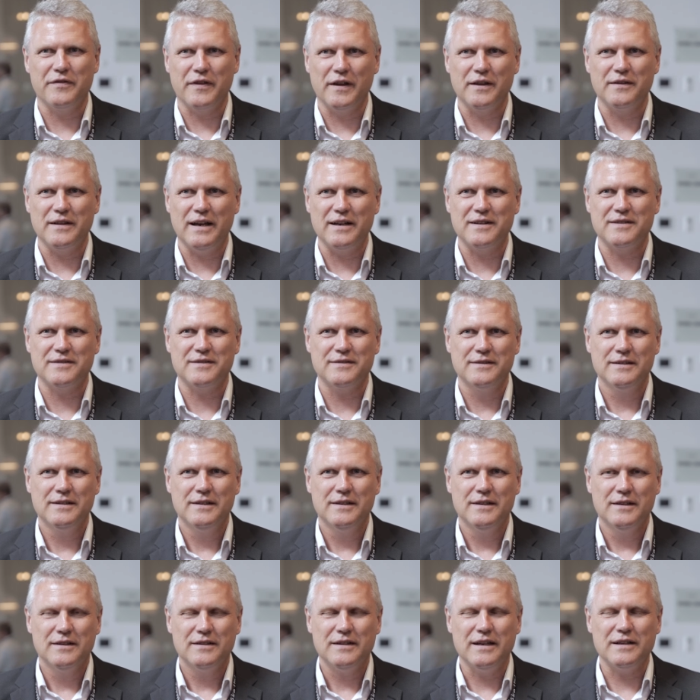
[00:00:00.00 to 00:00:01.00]
think that's
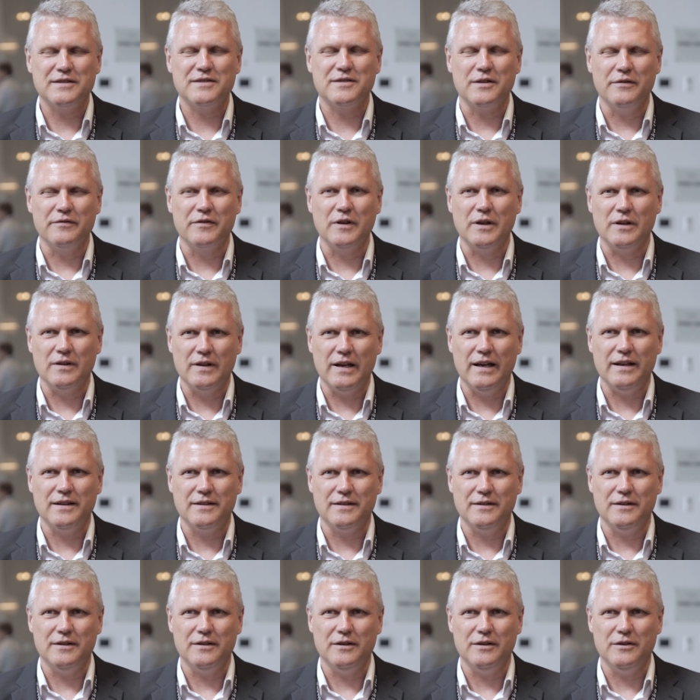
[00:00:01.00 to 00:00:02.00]
that's something
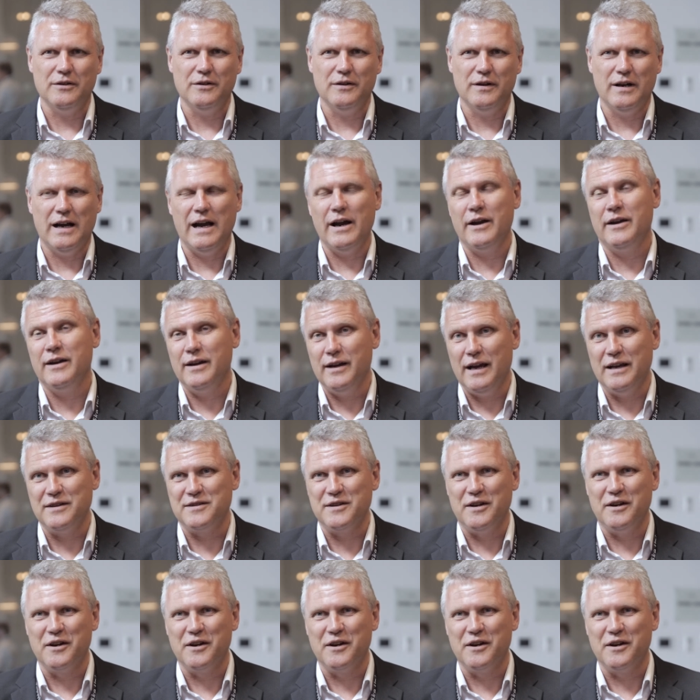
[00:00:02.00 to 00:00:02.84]
that uh, I, as